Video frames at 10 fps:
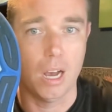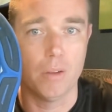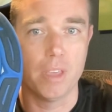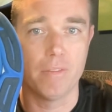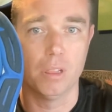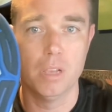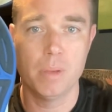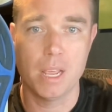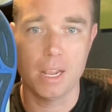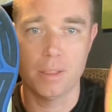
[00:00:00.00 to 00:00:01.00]
They've
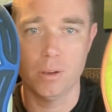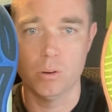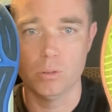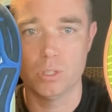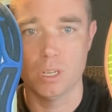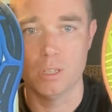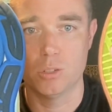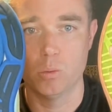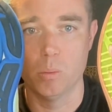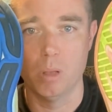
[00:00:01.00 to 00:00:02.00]
eliminated those in the
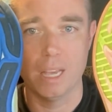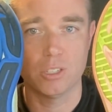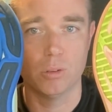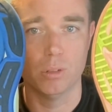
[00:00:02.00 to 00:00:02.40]
Superblast 2.